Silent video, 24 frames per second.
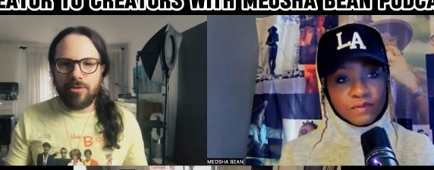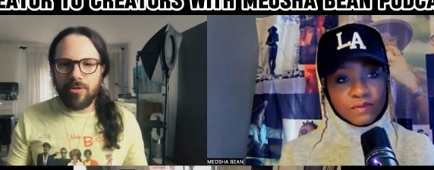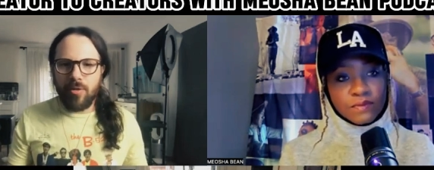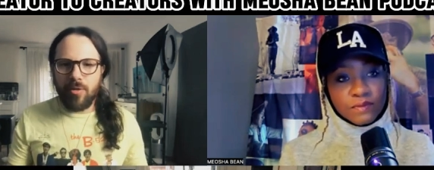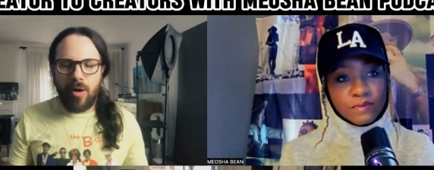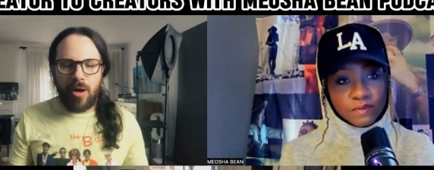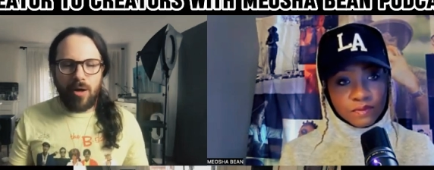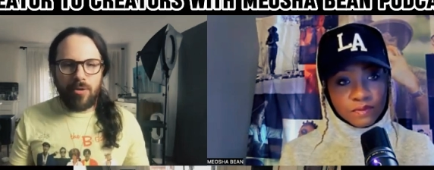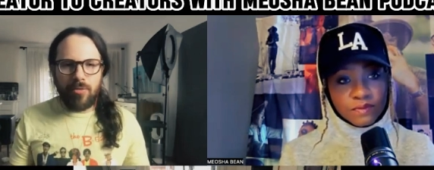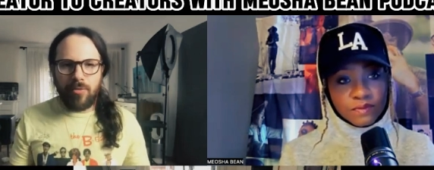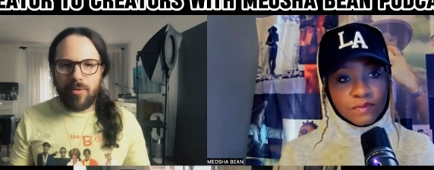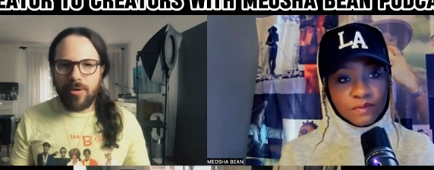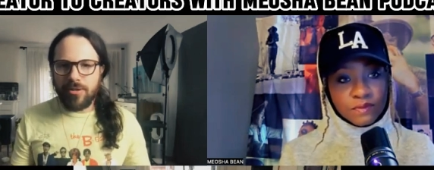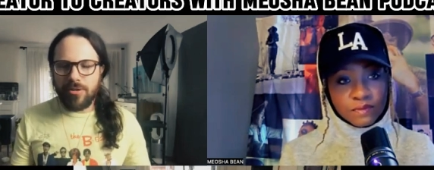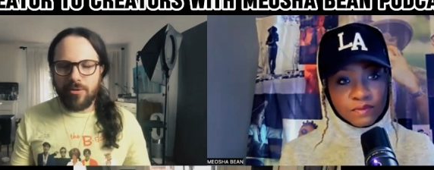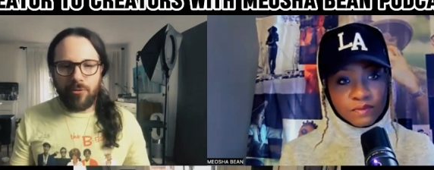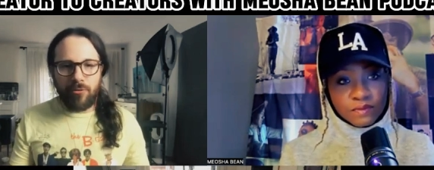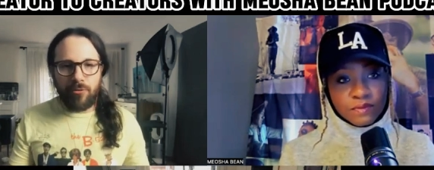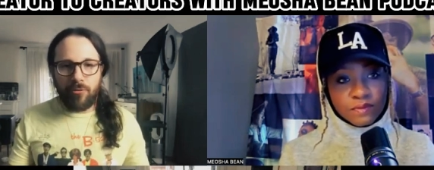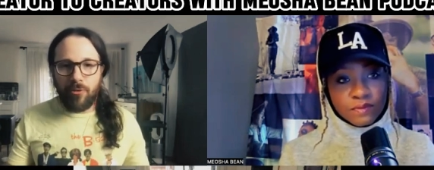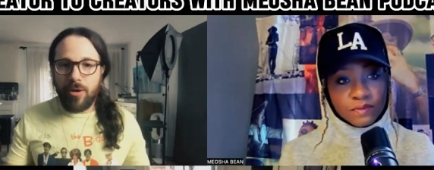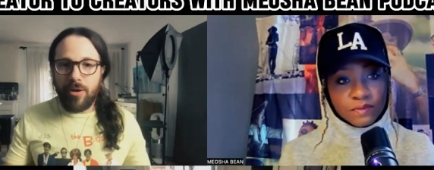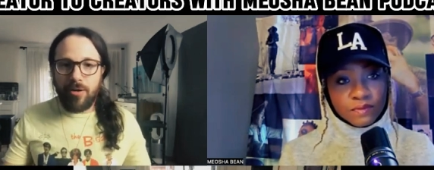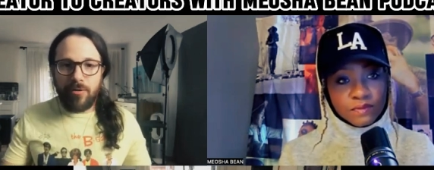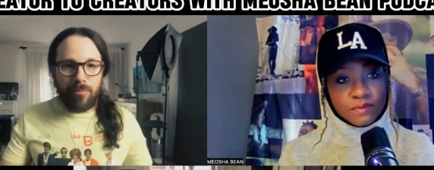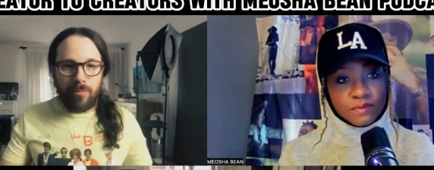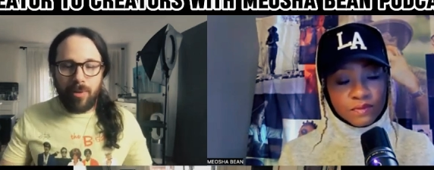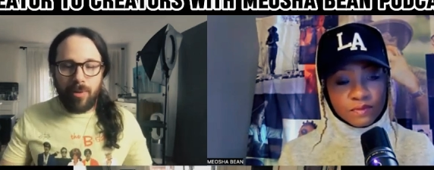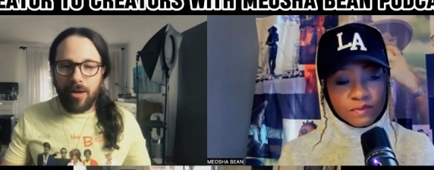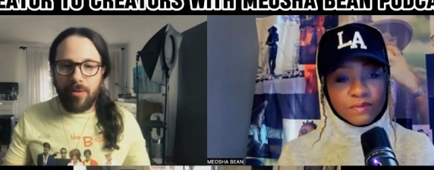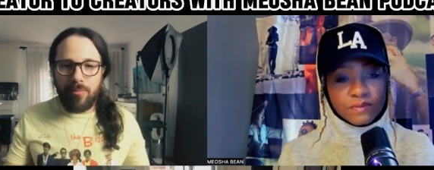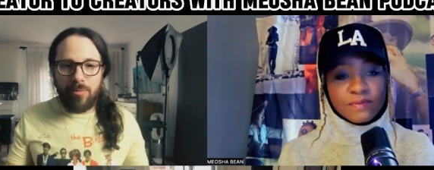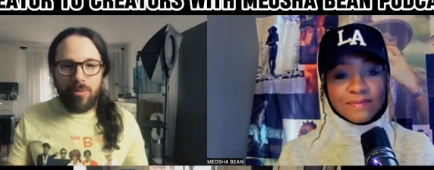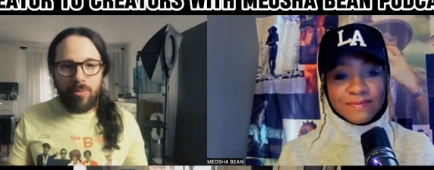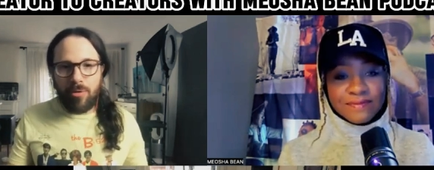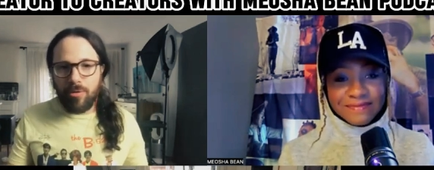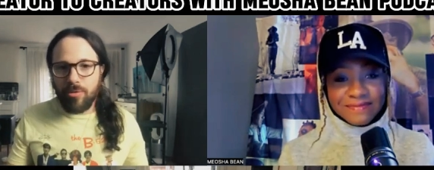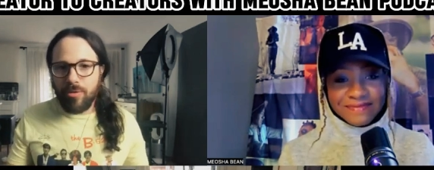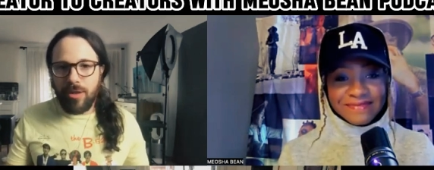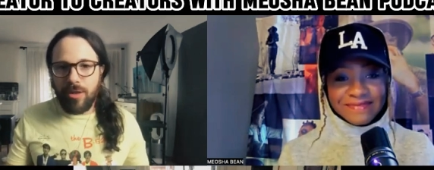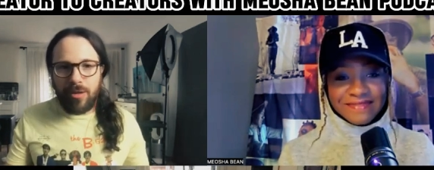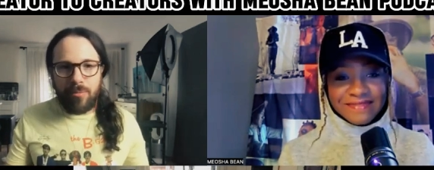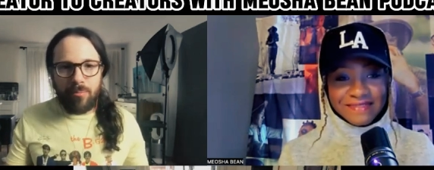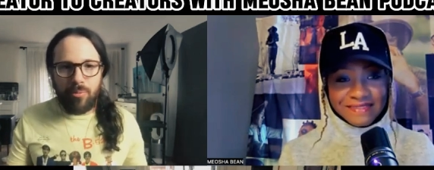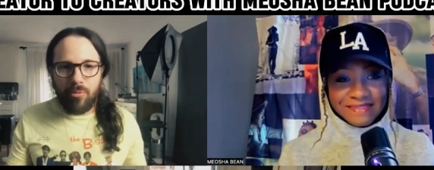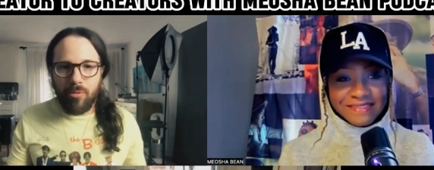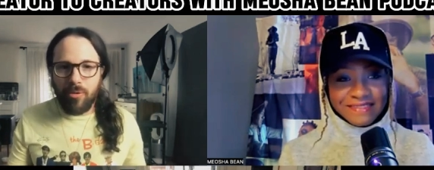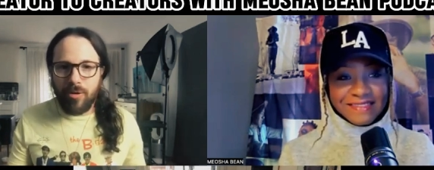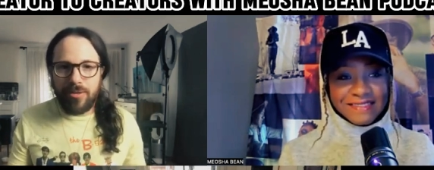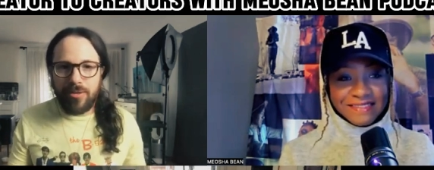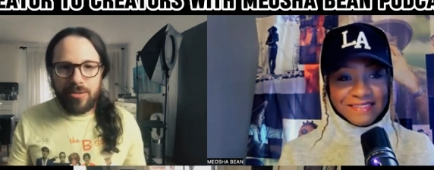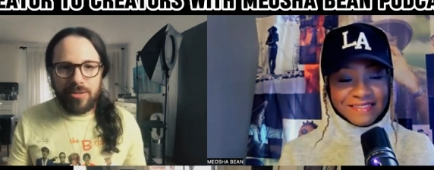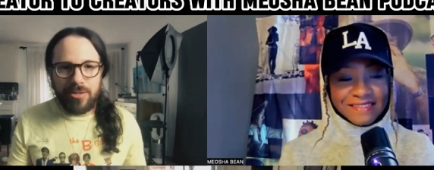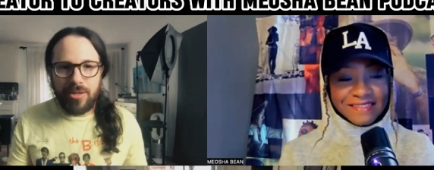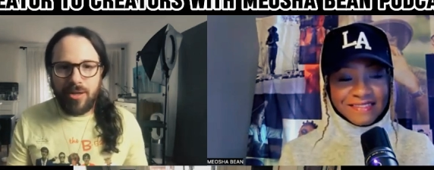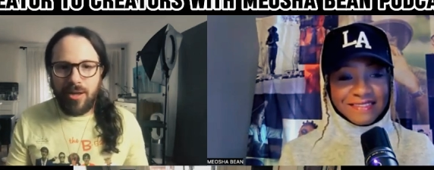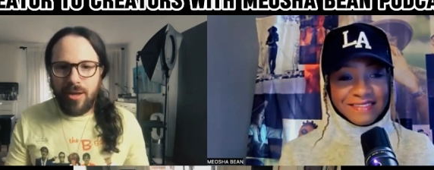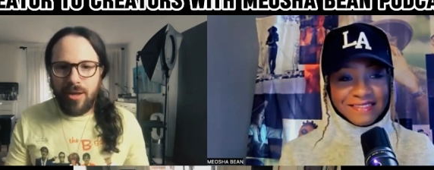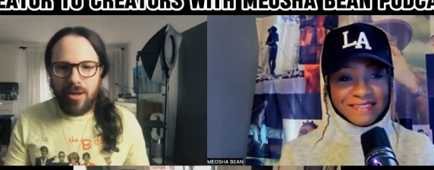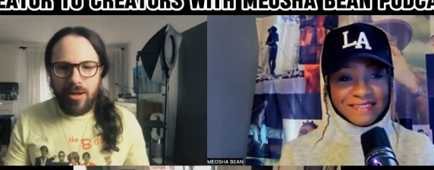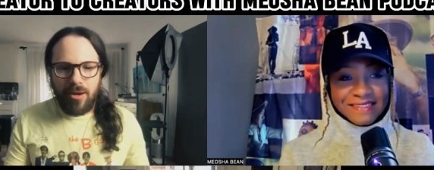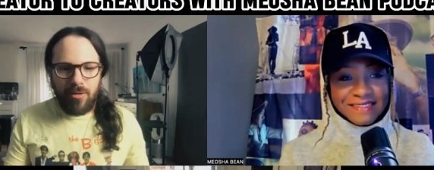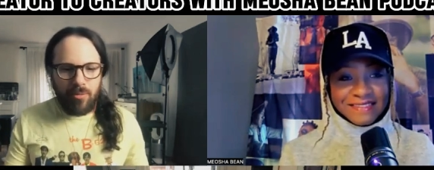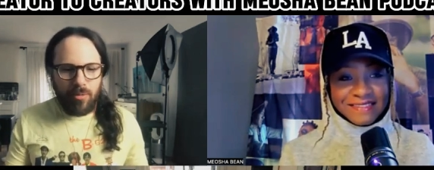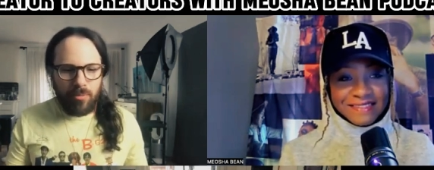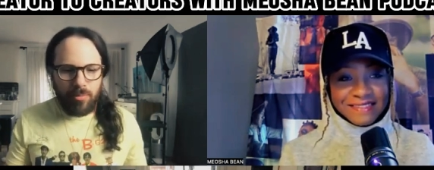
Speaker 1: So Honoré is a friend of mine. We both like Prince. We're